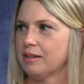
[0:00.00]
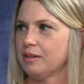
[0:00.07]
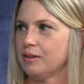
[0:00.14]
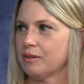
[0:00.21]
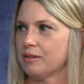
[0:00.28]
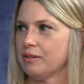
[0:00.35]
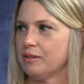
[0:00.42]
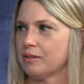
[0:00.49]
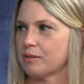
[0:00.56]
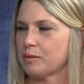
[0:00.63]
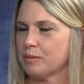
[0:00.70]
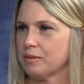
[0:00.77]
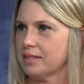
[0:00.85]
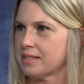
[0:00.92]
You're, you're,
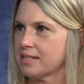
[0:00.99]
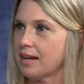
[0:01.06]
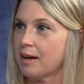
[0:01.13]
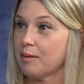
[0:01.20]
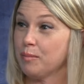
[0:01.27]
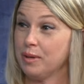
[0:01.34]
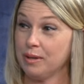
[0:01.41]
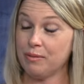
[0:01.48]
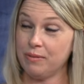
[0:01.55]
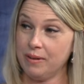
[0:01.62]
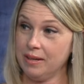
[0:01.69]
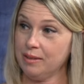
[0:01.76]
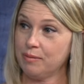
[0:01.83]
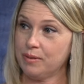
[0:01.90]
it's not being
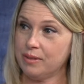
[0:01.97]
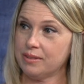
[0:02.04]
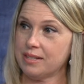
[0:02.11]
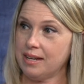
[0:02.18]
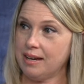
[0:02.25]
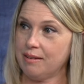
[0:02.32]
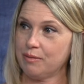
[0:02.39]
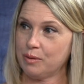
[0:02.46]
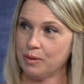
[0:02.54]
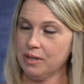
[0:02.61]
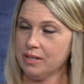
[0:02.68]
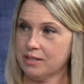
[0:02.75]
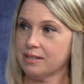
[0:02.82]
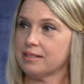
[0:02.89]
faithful to have
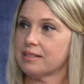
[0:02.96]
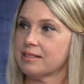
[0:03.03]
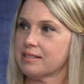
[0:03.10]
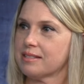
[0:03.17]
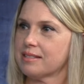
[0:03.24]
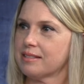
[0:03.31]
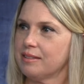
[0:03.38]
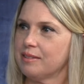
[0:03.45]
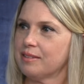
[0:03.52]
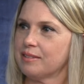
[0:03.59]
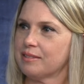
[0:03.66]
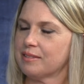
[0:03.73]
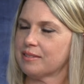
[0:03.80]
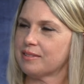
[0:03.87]
questions, you
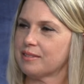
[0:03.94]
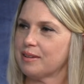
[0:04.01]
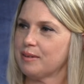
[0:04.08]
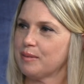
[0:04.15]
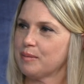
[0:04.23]
know, so.